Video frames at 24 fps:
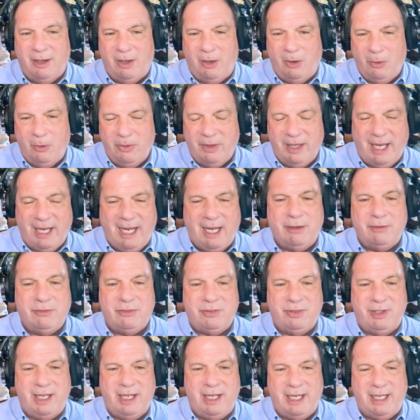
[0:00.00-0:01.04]
on the
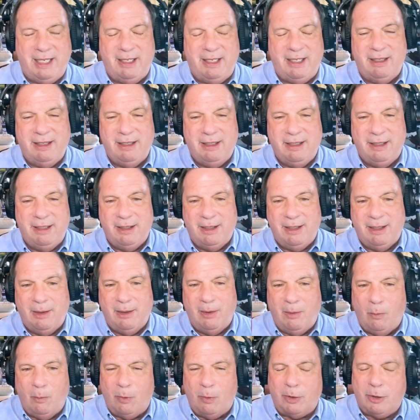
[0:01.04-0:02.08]
outside
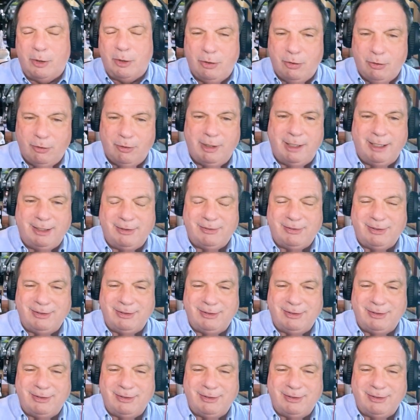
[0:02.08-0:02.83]
were curious.